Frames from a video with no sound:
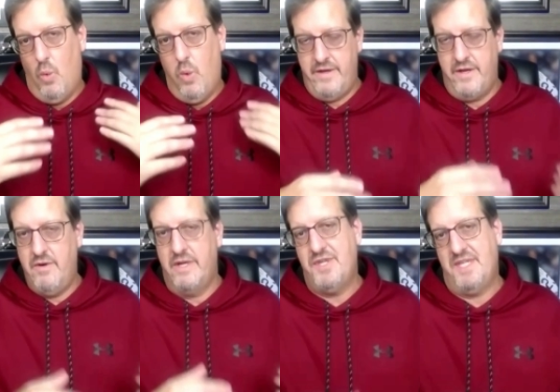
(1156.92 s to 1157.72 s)
whether
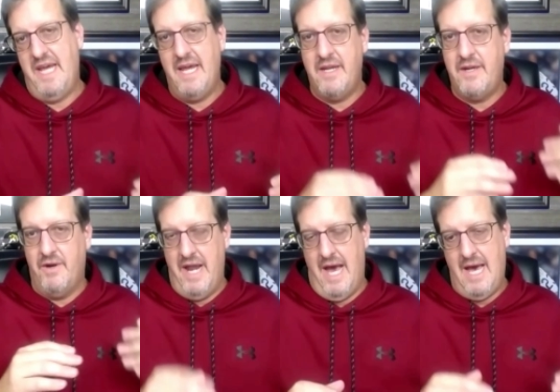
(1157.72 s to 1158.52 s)
you understand it
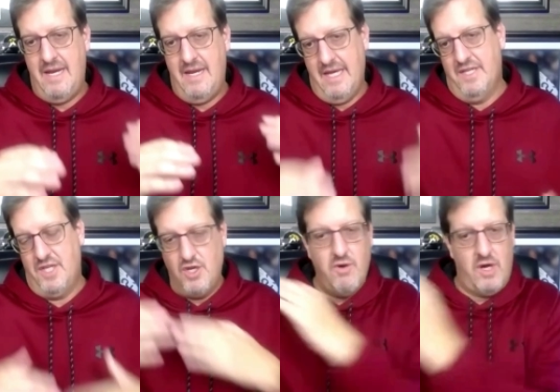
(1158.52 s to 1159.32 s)
or not,
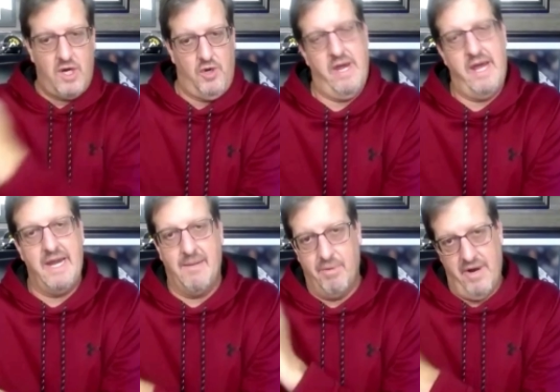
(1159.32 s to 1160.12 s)
is you are
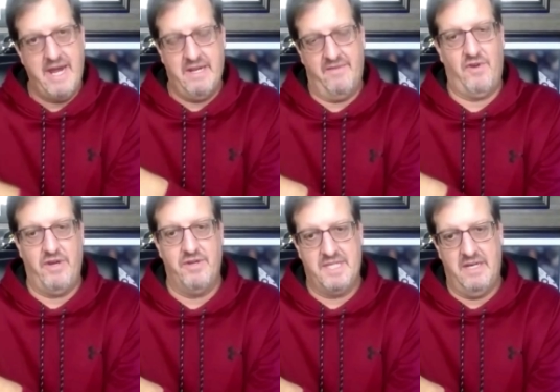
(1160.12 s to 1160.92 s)
creating a brand for
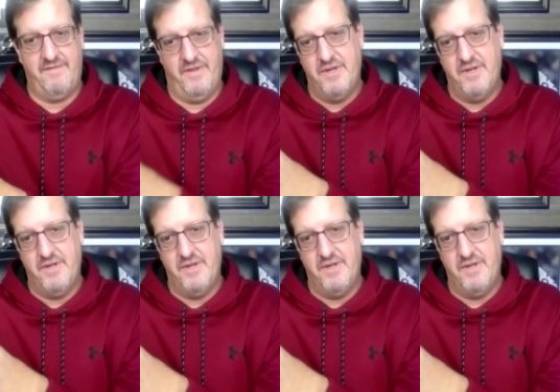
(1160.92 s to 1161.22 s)
yourself.